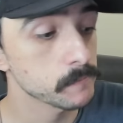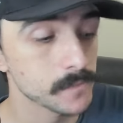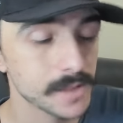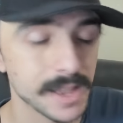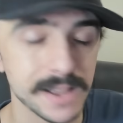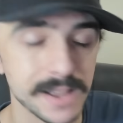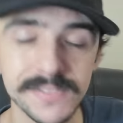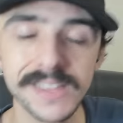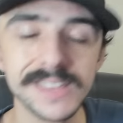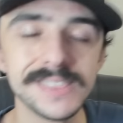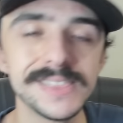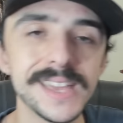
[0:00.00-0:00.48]

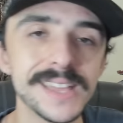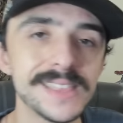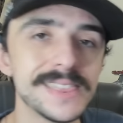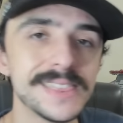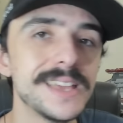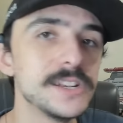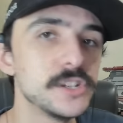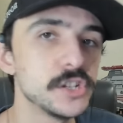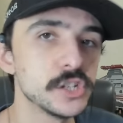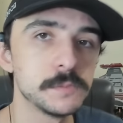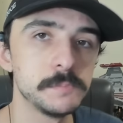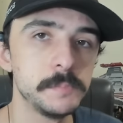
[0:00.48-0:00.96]
they think
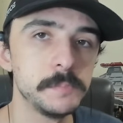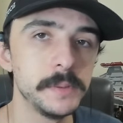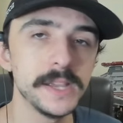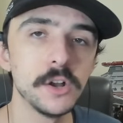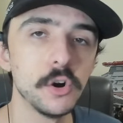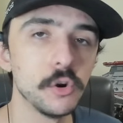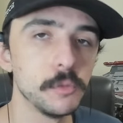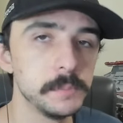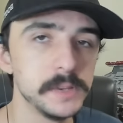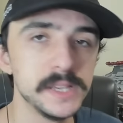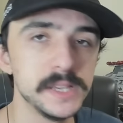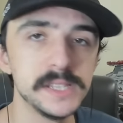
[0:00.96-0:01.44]
that just being
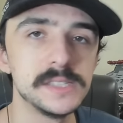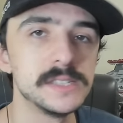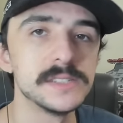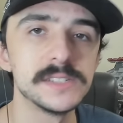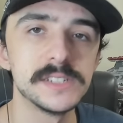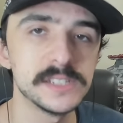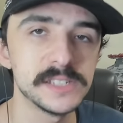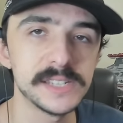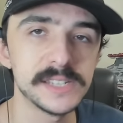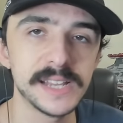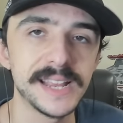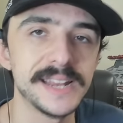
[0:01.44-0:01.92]
obese is
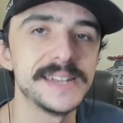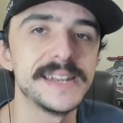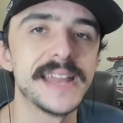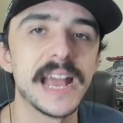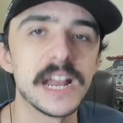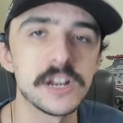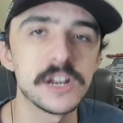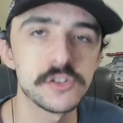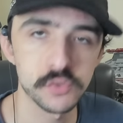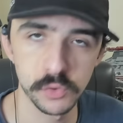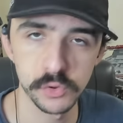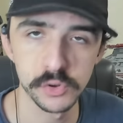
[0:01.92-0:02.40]
just like a
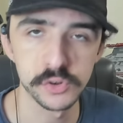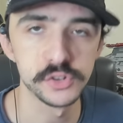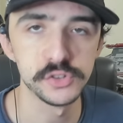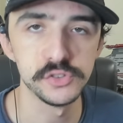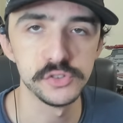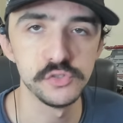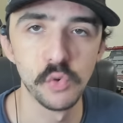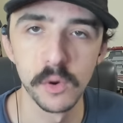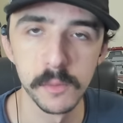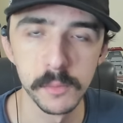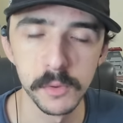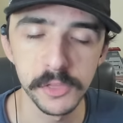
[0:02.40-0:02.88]
natural or
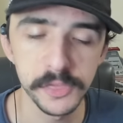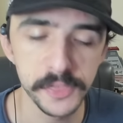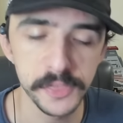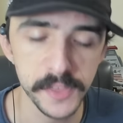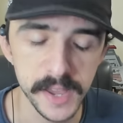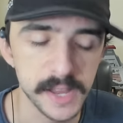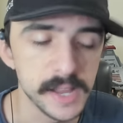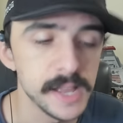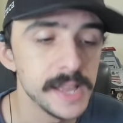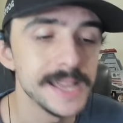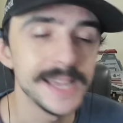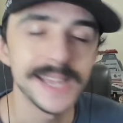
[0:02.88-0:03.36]
normal
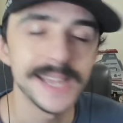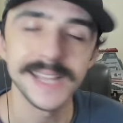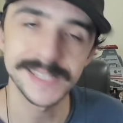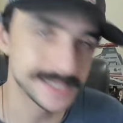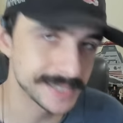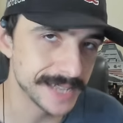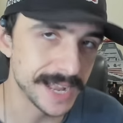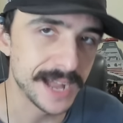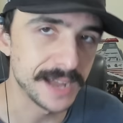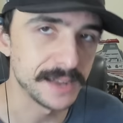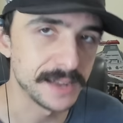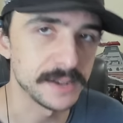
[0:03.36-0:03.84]
thing. It's
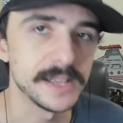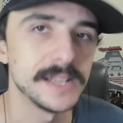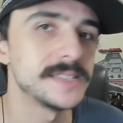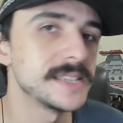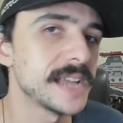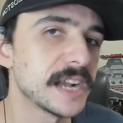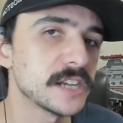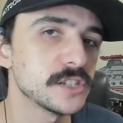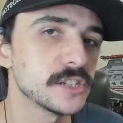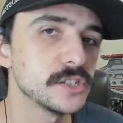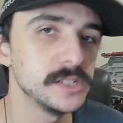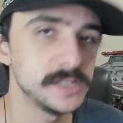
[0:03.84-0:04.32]
not. It's
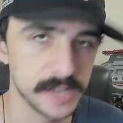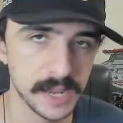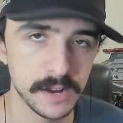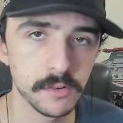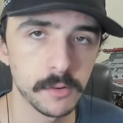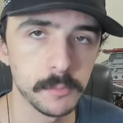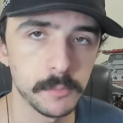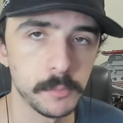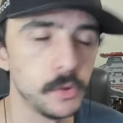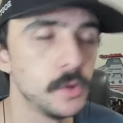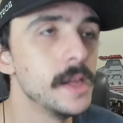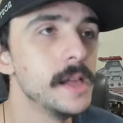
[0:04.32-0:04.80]
actually
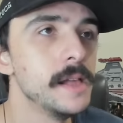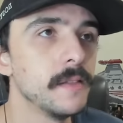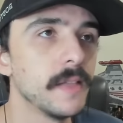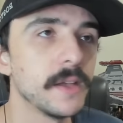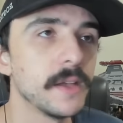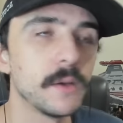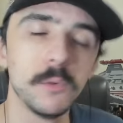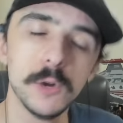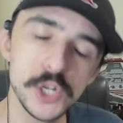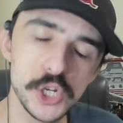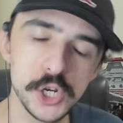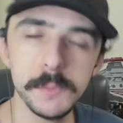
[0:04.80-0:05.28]
terrible.
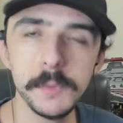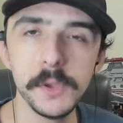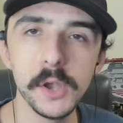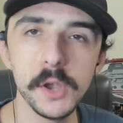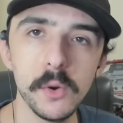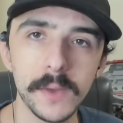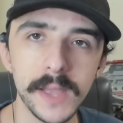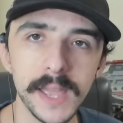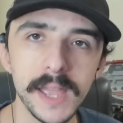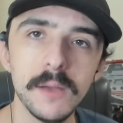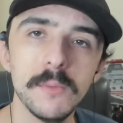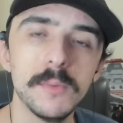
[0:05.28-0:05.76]
Like, would you be
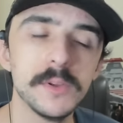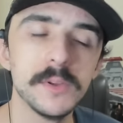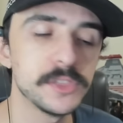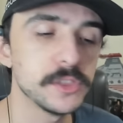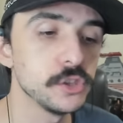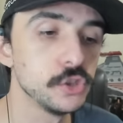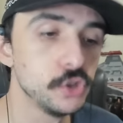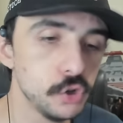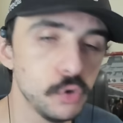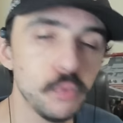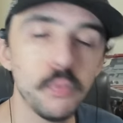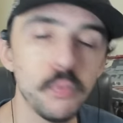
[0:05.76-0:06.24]
okay with
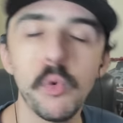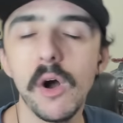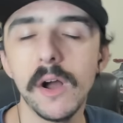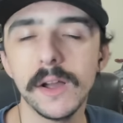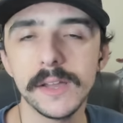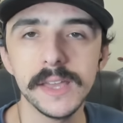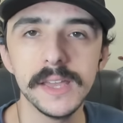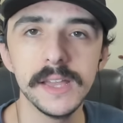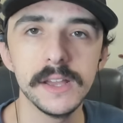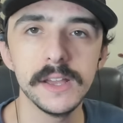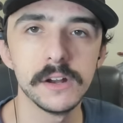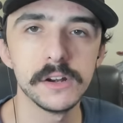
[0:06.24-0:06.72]
you
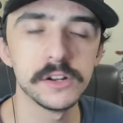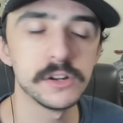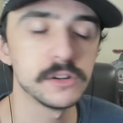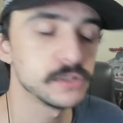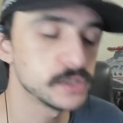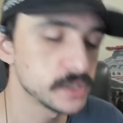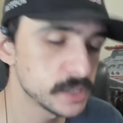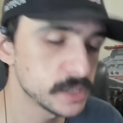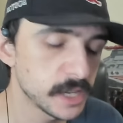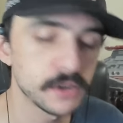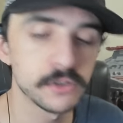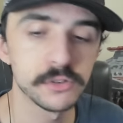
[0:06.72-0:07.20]
walking on your
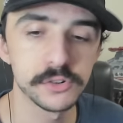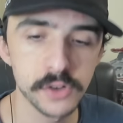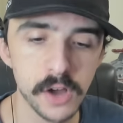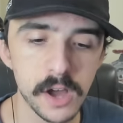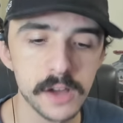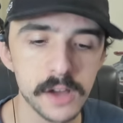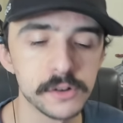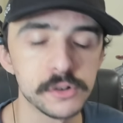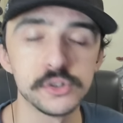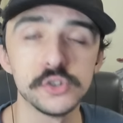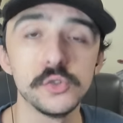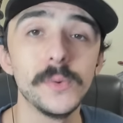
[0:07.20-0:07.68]
son or
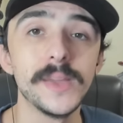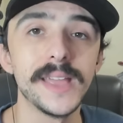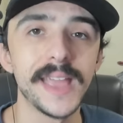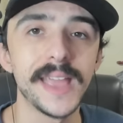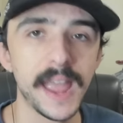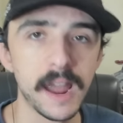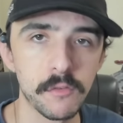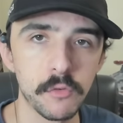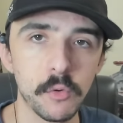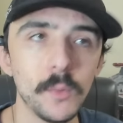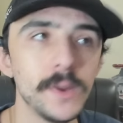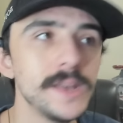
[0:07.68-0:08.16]
daughter doing
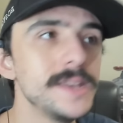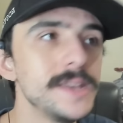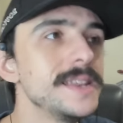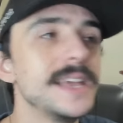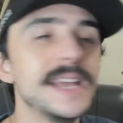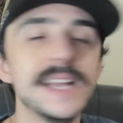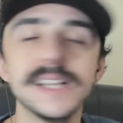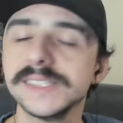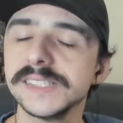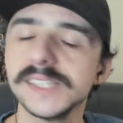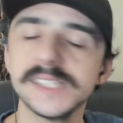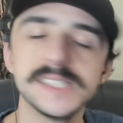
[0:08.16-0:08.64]
heroin?
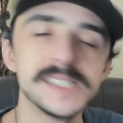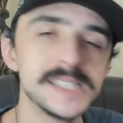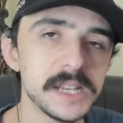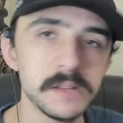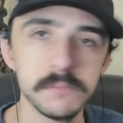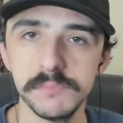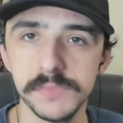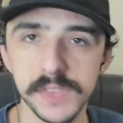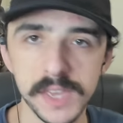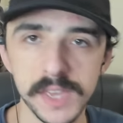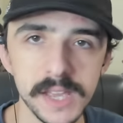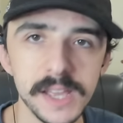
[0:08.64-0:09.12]
It's the
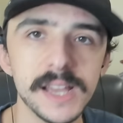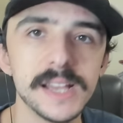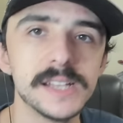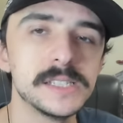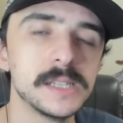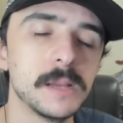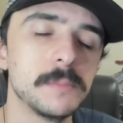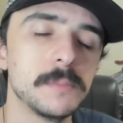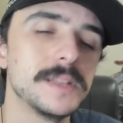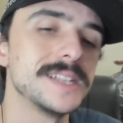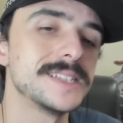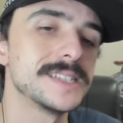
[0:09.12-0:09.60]
same thing,
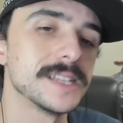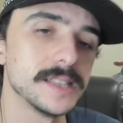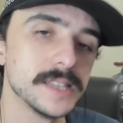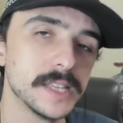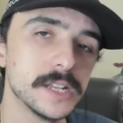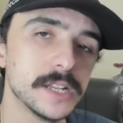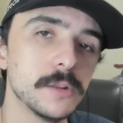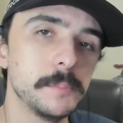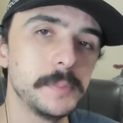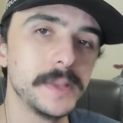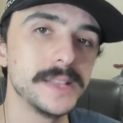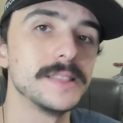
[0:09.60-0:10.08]
except it's a
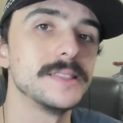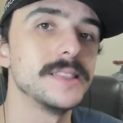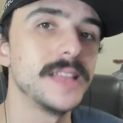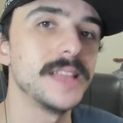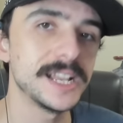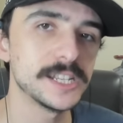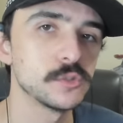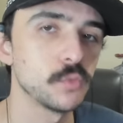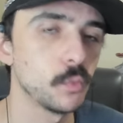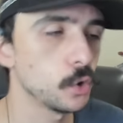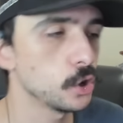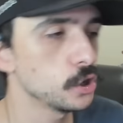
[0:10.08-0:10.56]
little bit
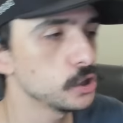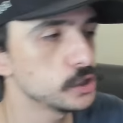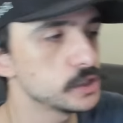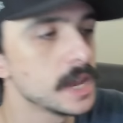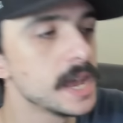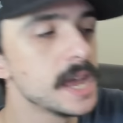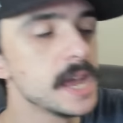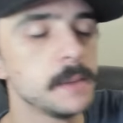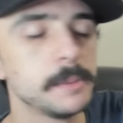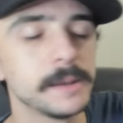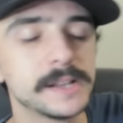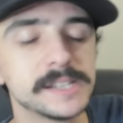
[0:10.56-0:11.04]
less worse
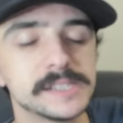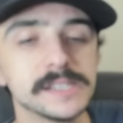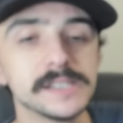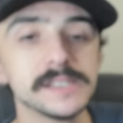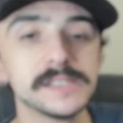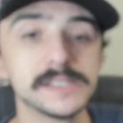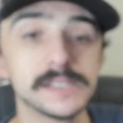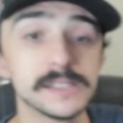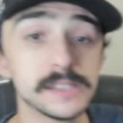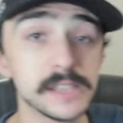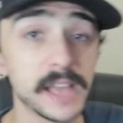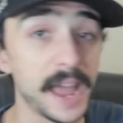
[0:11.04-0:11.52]
because at
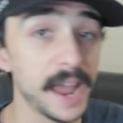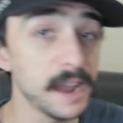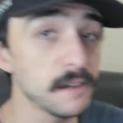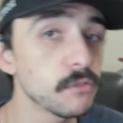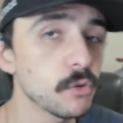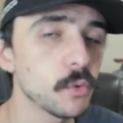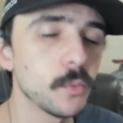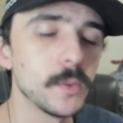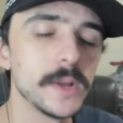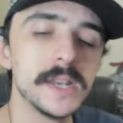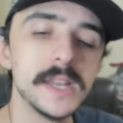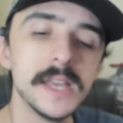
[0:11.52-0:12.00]
least the
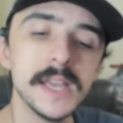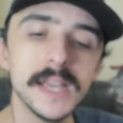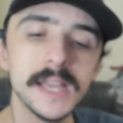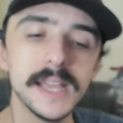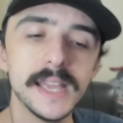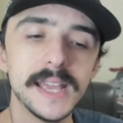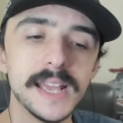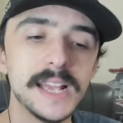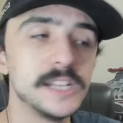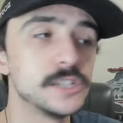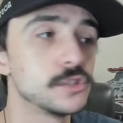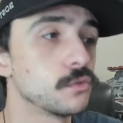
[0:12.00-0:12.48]
heroin
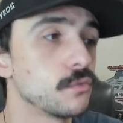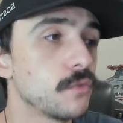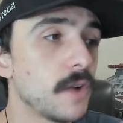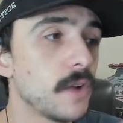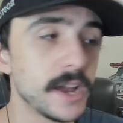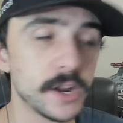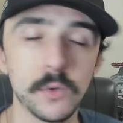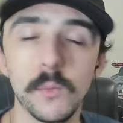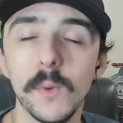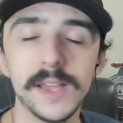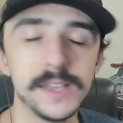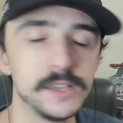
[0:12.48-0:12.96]
is
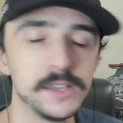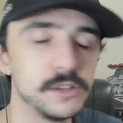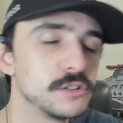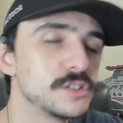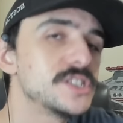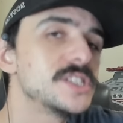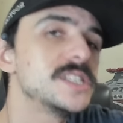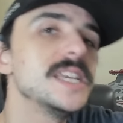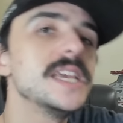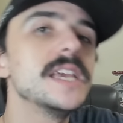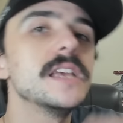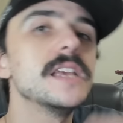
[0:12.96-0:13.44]
right away. You're
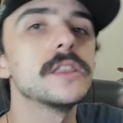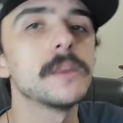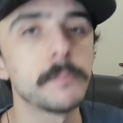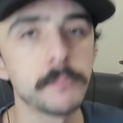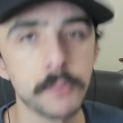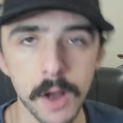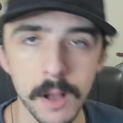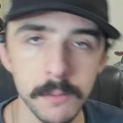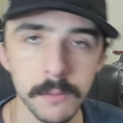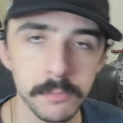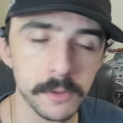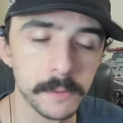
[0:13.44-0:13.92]
seeing the
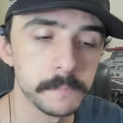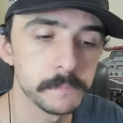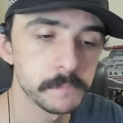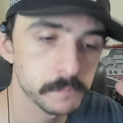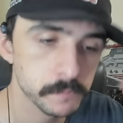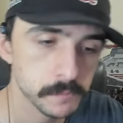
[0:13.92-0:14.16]
problem